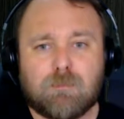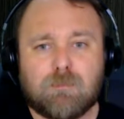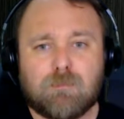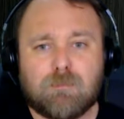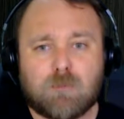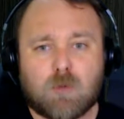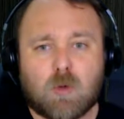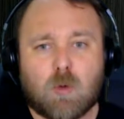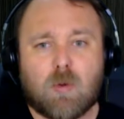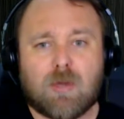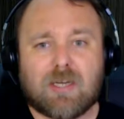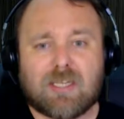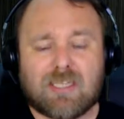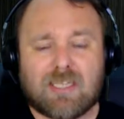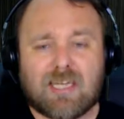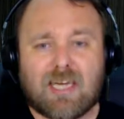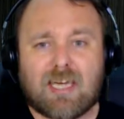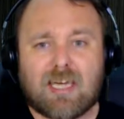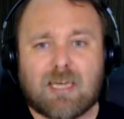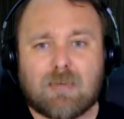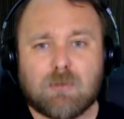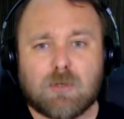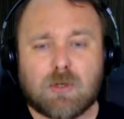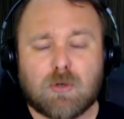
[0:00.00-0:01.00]
quid
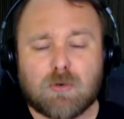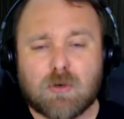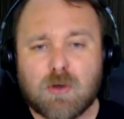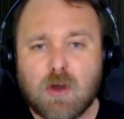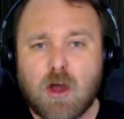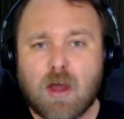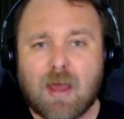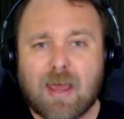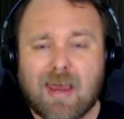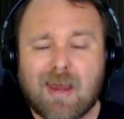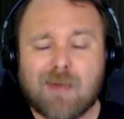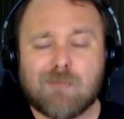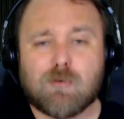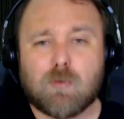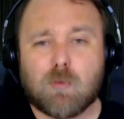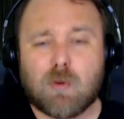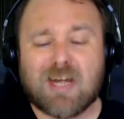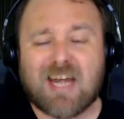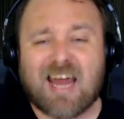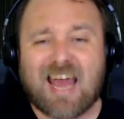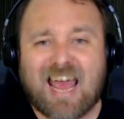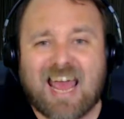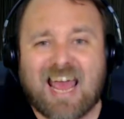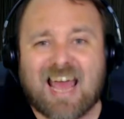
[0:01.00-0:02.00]
game. You know, not
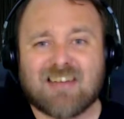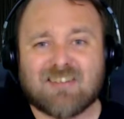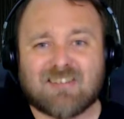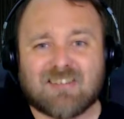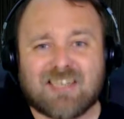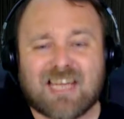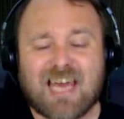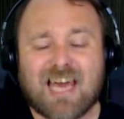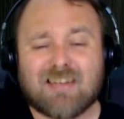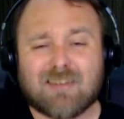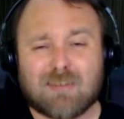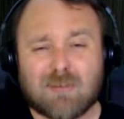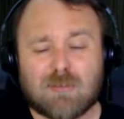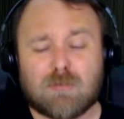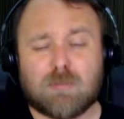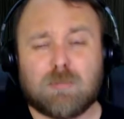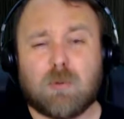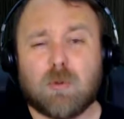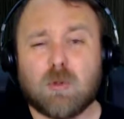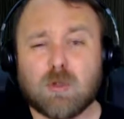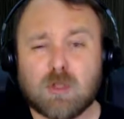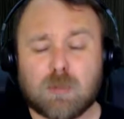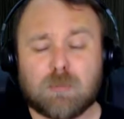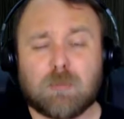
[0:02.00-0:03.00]
everyone has that
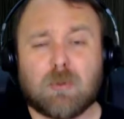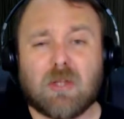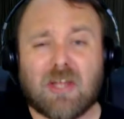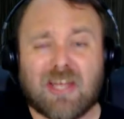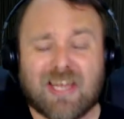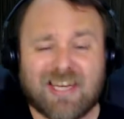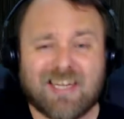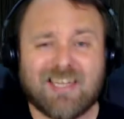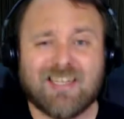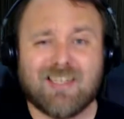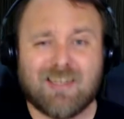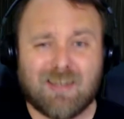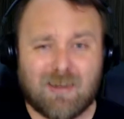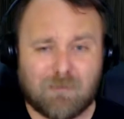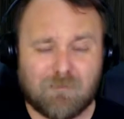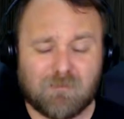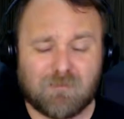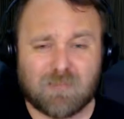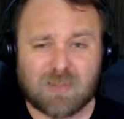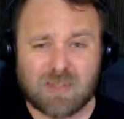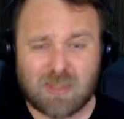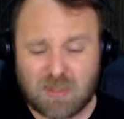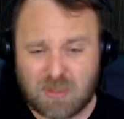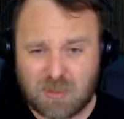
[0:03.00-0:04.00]
disposable
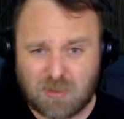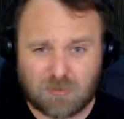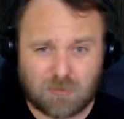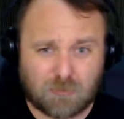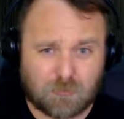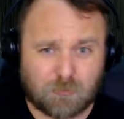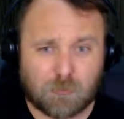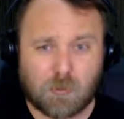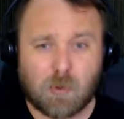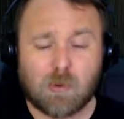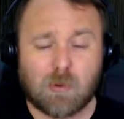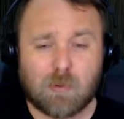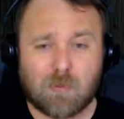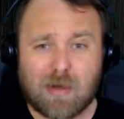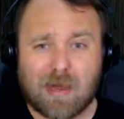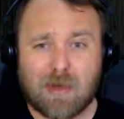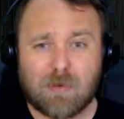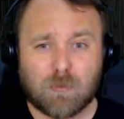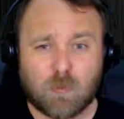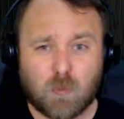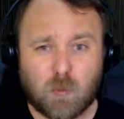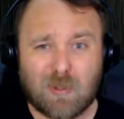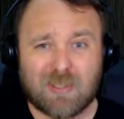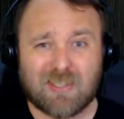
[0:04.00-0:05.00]
income to just throw
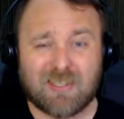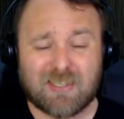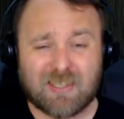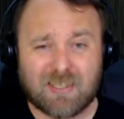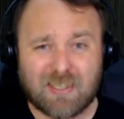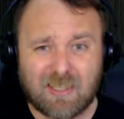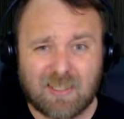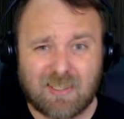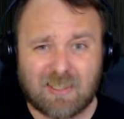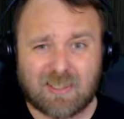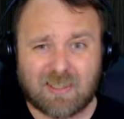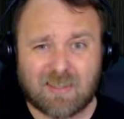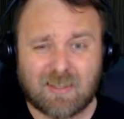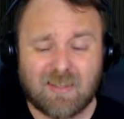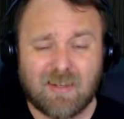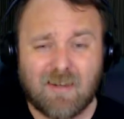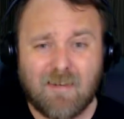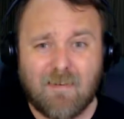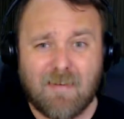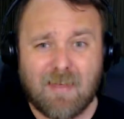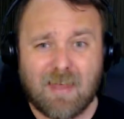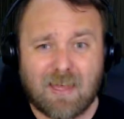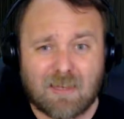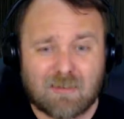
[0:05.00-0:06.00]
around willy-nilly.
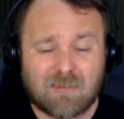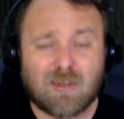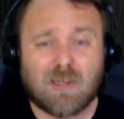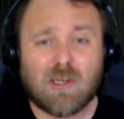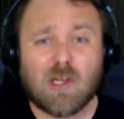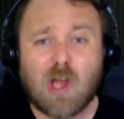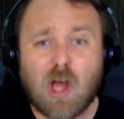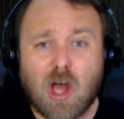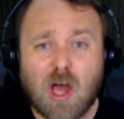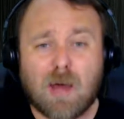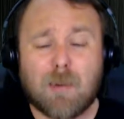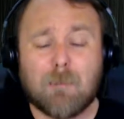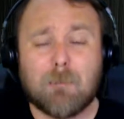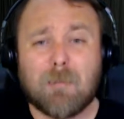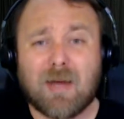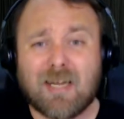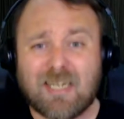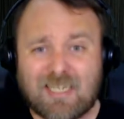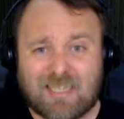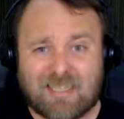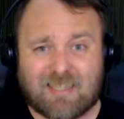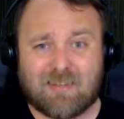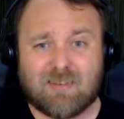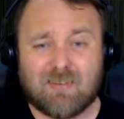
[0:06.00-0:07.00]
It's a lot of
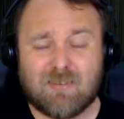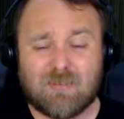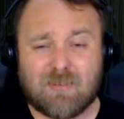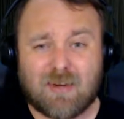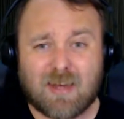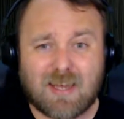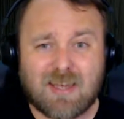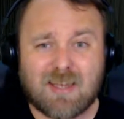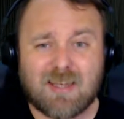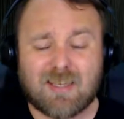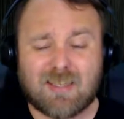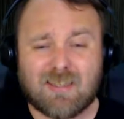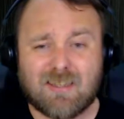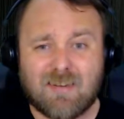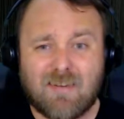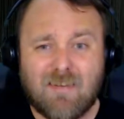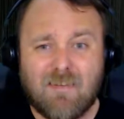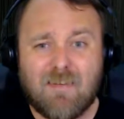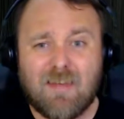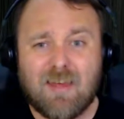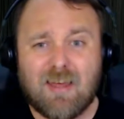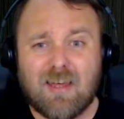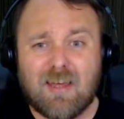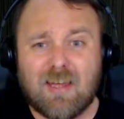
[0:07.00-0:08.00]
money, right? And
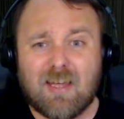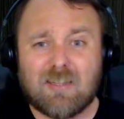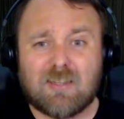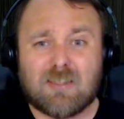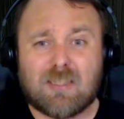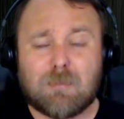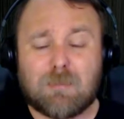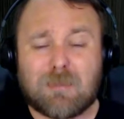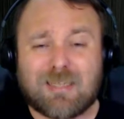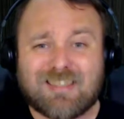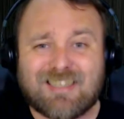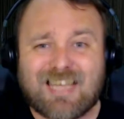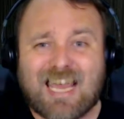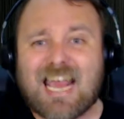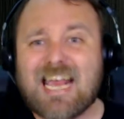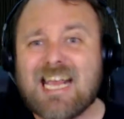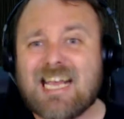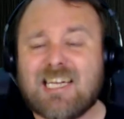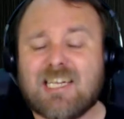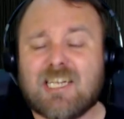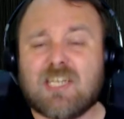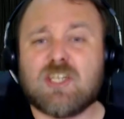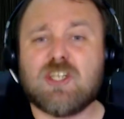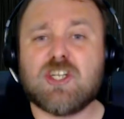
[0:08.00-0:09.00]
to be
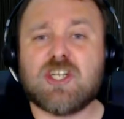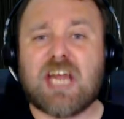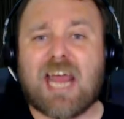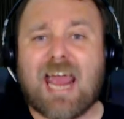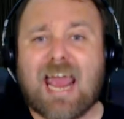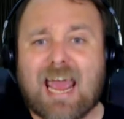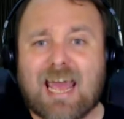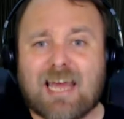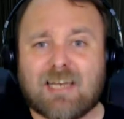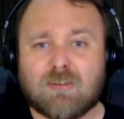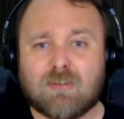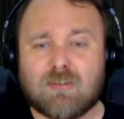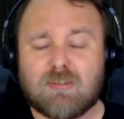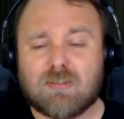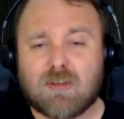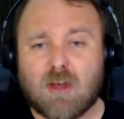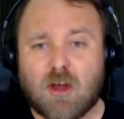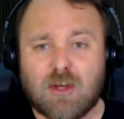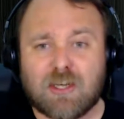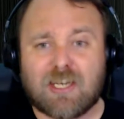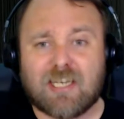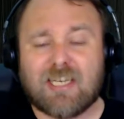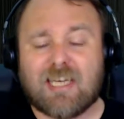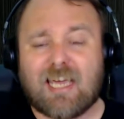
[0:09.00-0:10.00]
taking a chance
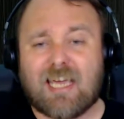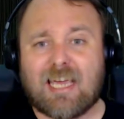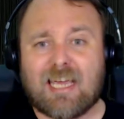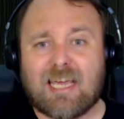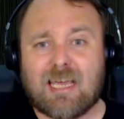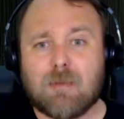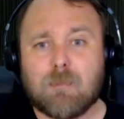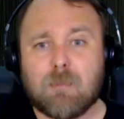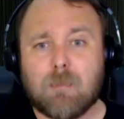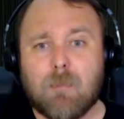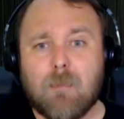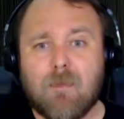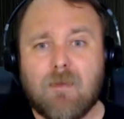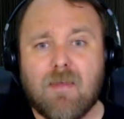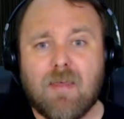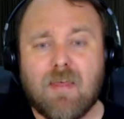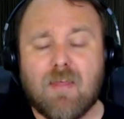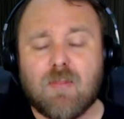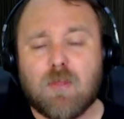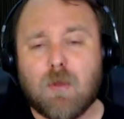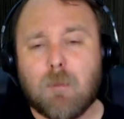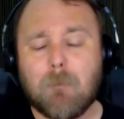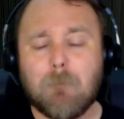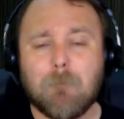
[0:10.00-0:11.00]
on a game
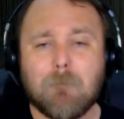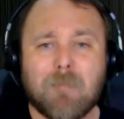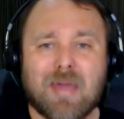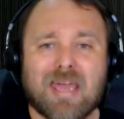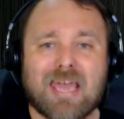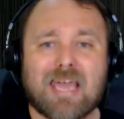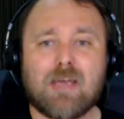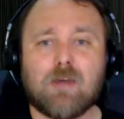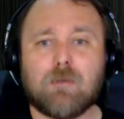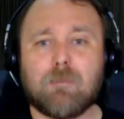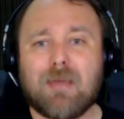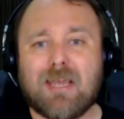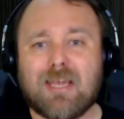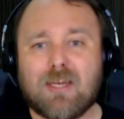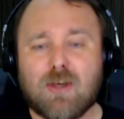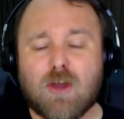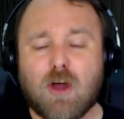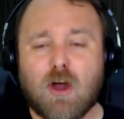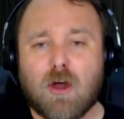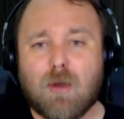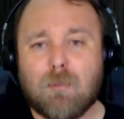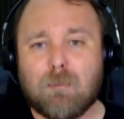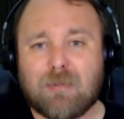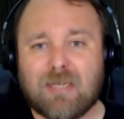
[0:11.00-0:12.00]
that may or may
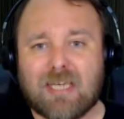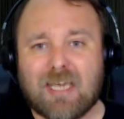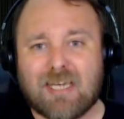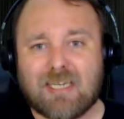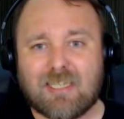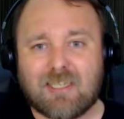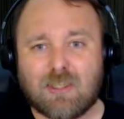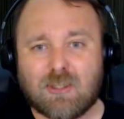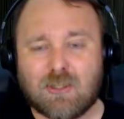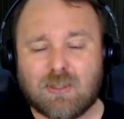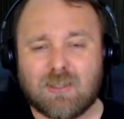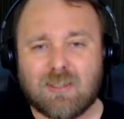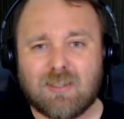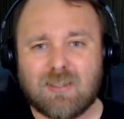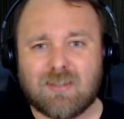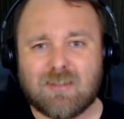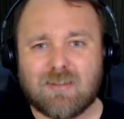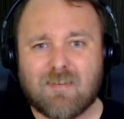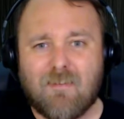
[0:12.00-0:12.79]
not be any good,